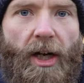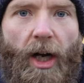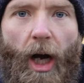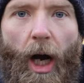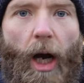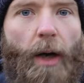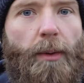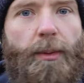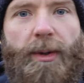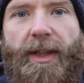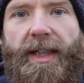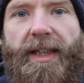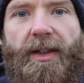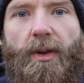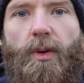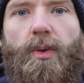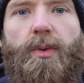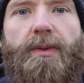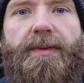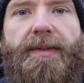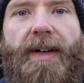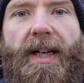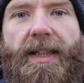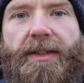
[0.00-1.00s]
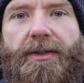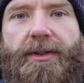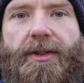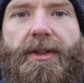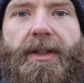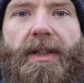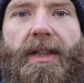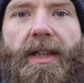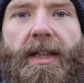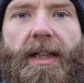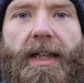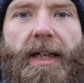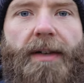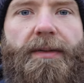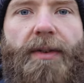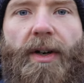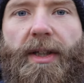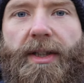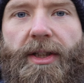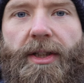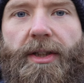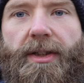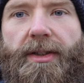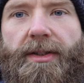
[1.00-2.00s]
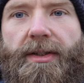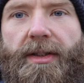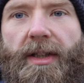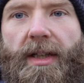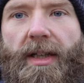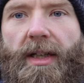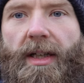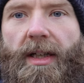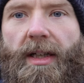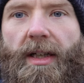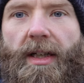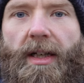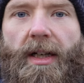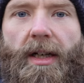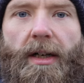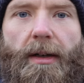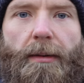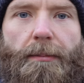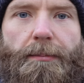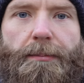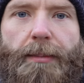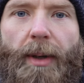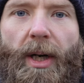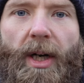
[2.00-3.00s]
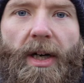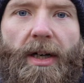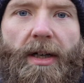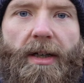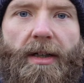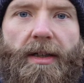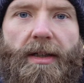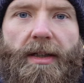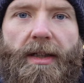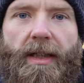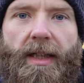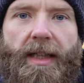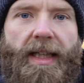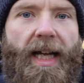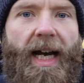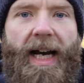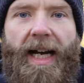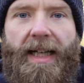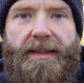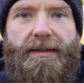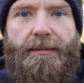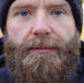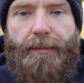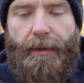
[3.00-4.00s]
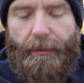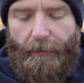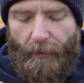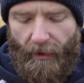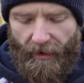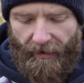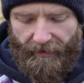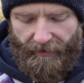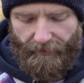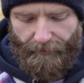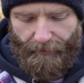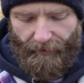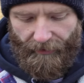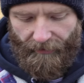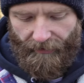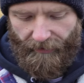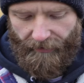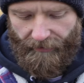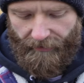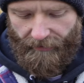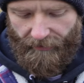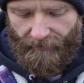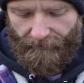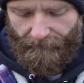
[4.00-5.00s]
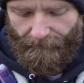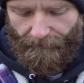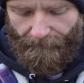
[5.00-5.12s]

I would eat all veg if I could, but that hasn't been my experience.